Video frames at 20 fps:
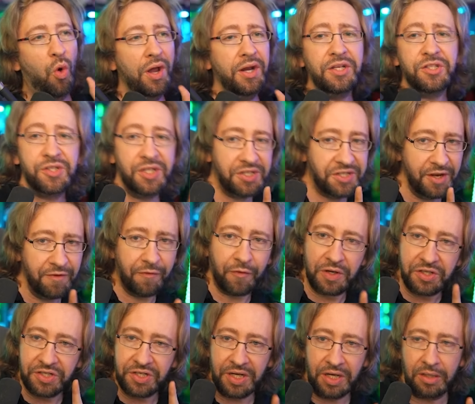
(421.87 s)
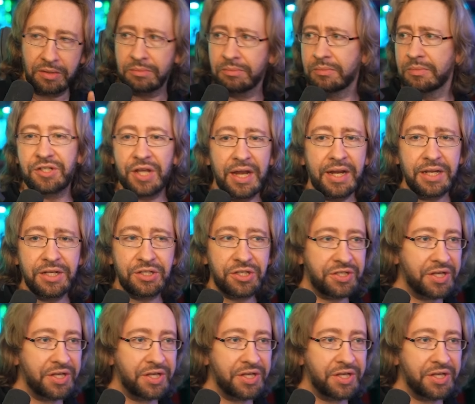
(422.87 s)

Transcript: what is the difference here? Tekken